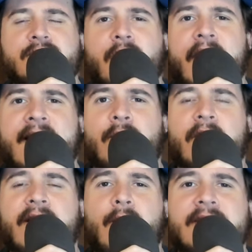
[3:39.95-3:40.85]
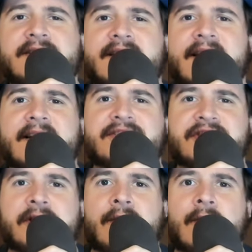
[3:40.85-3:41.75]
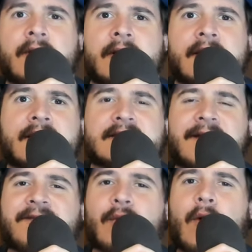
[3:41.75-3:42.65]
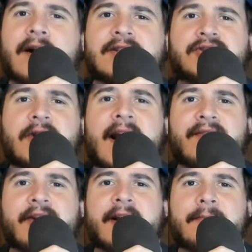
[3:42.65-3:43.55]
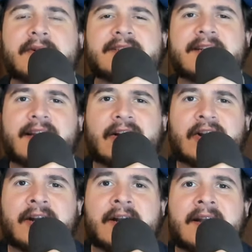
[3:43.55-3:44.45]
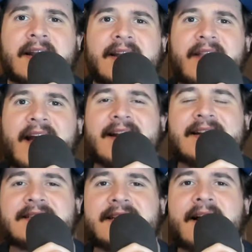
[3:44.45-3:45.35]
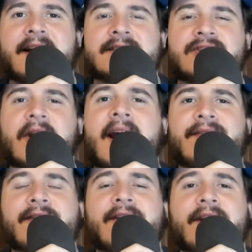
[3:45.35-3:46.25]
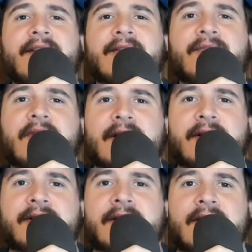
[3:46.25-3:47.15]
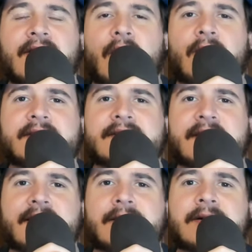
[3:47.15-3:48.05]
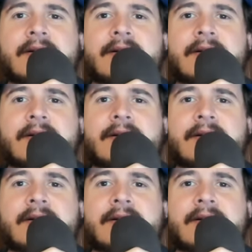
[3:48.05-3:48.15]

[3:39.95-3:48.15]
Rain really wasn't an issue, except for one driver in particular, and that is the youngest driver in the field, Nolan Siegel.